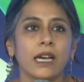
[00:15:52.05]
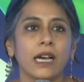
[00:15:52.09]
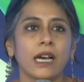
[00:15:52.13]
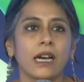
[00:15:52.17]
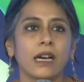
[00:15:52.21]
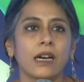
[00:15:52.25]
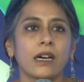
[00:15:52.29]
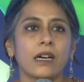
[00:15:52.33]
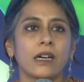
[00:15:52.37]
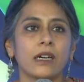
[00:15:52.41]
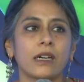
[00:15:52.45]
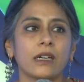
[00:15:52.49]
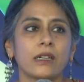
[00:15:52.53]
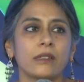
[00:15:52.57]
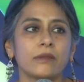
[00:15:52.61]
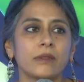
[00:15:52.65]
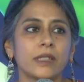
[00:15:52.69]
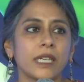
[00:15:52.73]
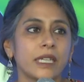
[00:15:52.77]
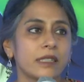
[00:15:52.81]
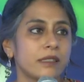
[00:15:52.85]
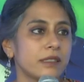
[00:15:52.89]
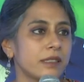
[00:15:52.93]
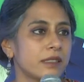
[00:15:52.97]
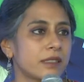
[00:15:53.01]
Uh,
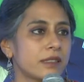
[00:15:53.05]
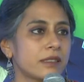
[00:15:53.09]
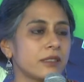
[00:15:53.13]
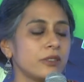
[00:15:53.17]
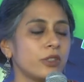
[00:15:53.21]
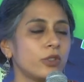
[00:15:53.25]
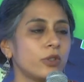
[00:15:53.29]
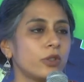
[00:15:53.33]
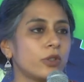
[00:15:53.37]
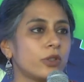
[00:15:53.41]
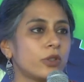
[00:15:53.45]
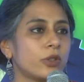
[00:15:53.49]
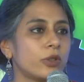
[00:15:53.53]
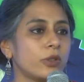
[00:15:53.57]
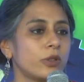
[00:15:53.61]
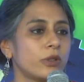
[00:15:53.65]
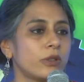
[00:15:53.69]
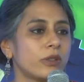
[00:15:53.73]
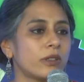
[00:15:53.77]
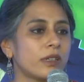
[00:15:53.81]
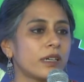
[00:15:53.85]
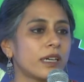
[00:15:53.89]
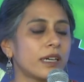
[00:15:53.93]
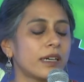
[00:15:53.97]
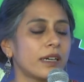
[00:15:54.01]
there is no
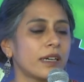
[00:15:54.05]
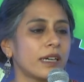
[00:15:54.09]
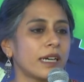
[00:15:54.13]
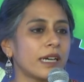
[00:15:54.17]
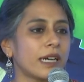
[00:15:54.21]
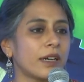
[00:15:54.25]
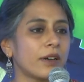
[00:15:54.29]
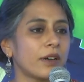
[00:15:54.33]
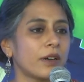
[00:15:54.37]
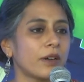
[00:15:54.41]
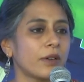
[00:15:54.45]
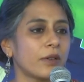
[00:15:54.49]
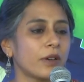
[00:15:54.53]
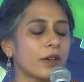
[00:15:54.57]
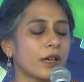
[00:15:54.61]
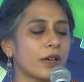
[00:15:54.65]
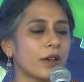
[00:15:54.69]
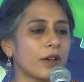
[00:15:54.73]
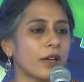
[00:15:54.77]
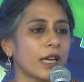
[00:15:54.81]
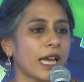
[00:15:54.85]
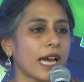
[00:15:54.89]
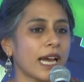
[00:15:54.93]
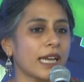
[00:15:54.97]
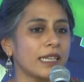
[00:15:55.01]

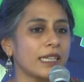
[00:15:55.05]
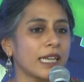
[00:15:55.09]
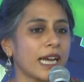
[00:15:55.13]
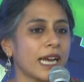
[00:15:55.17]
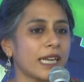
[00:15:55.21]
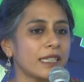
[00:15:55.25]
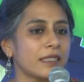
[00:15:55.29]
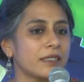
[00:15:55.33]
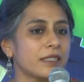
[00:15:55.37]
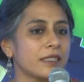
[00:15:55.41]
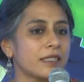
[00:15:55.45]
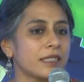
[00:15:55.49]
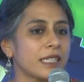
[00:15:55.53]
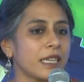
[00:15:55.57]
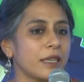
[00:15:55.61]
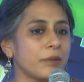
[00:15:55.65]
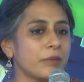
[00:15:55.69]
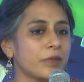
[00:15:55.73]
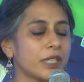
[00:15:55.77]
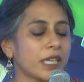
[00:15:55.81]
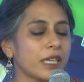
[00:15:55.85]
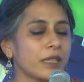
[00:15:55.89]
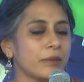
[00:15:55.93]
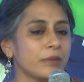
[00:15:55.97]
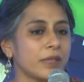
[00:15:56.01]
and at the same
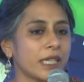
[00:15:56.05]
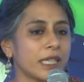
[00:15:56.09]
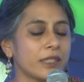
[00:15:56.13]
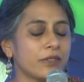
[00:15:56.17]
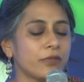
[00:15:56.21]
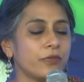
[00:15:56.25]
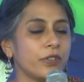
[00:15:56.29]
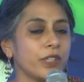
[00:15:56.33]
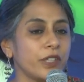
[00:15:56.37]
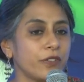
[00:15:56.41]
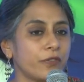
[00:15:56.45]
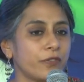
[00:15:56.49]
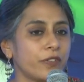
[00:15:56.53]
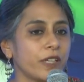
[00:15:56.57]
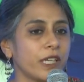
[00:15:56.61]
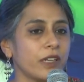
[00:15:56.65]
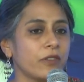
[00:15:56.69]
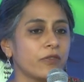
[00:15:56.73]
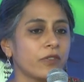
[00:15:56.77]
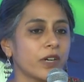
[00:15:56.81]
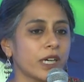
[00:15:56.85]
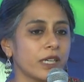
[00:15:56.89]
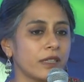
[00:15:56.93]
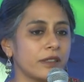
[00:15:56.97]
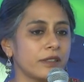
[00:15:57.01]
time that we feel
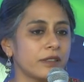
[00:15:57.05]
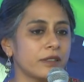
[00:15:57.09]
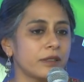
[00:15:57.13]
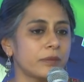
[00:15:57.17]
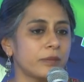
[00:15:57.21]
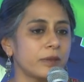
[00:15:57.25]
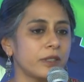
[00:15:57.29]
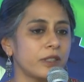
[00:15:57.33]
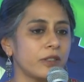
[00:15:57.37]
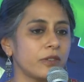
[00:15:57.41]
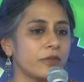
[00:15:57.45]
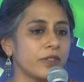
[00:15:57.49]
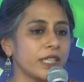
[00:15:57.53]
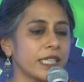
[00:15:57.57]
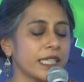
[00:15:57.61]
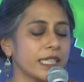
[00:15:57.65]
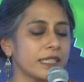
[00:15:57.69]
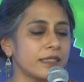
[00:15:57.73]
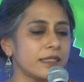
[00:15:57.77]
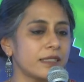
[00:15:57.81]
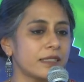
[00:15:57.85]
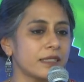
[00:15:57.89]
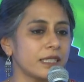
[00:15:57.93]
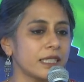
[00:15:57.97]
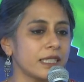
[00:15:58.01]
vulnerable, we
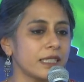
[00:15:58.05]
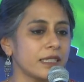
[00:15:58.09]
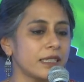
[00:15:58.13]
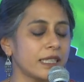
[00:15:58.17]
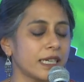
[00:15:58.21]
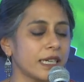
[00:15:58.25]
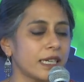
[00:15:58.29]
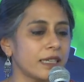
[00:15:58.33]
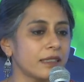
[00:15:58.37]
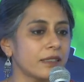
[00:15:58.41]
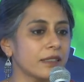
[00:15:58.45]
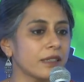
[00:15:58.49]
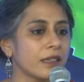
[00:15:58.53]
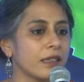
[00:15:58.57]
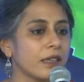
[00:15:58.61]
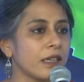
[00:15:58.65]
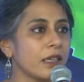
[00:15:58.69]
can see that